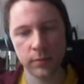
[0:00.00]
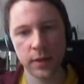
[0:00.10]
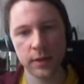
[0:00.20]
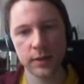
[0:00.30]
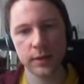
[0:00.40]

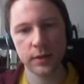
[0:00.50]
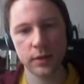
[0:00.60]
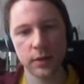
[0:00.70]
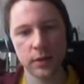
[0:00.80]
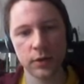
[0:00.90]
makes
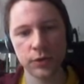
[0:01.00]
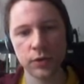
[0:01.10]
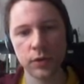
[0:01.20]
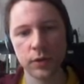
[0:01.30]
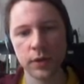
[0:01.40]

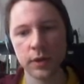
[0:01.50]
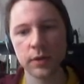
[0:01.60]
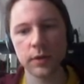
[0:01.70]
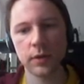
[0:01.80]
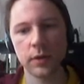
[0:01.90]
sure that
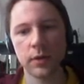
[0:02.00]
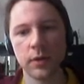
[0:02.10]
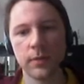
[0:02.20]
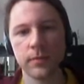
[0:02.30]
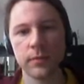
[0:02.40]

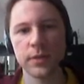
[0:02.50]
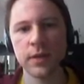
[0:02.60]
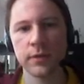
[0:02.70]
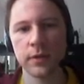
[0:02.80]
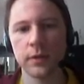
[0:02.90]

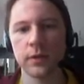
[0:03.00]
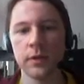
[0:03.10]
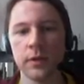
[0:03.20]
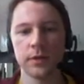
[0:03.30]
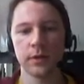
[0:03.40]
something
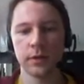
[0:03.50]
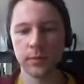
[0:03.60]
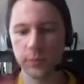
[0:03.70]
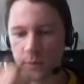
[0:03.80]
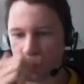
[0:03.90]
is
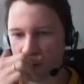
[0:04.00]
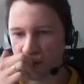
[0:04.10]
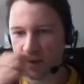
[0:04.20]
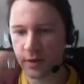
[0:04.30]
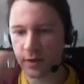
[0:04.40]
contributed to
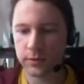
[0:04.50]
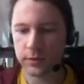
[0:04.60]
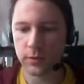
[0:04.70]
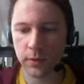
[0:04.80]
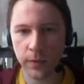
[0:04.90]
the final
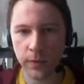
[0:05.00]
score.